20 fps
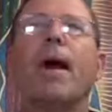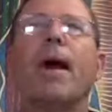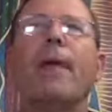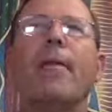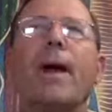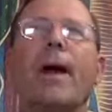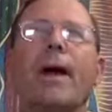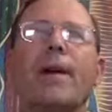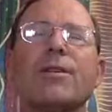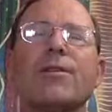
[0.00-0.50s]

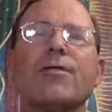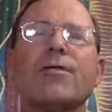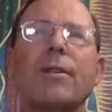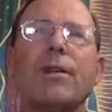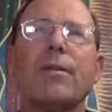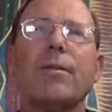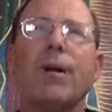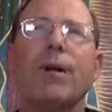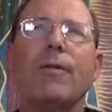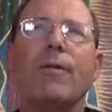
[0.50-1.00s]
a mass
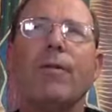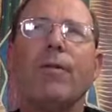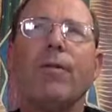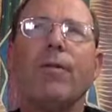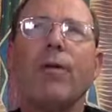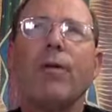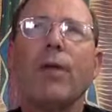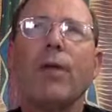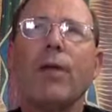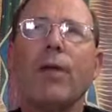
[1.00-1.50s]
with about
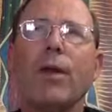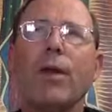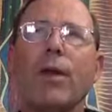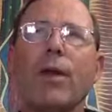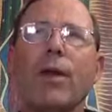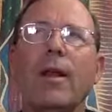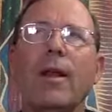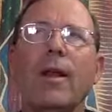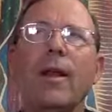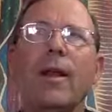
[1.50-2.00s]
four
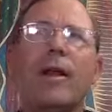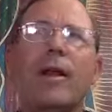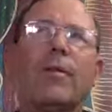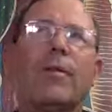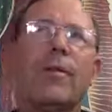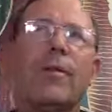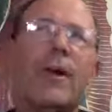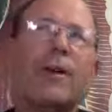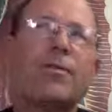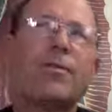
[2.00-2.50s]
and then
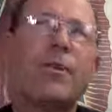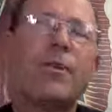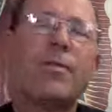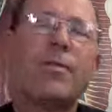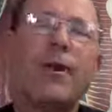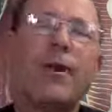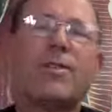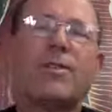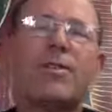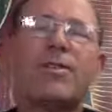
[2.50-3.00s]
another mass with
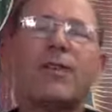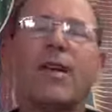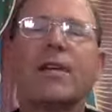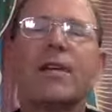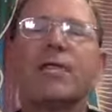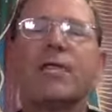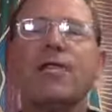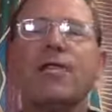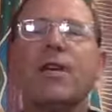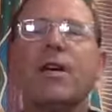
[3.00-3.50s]
about
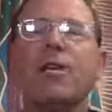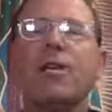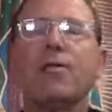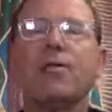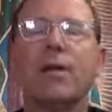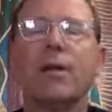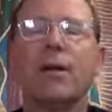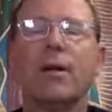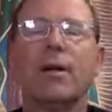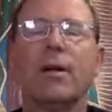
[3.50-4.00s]
six
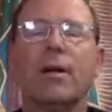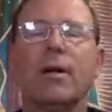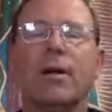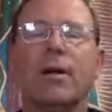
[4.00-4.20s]
children.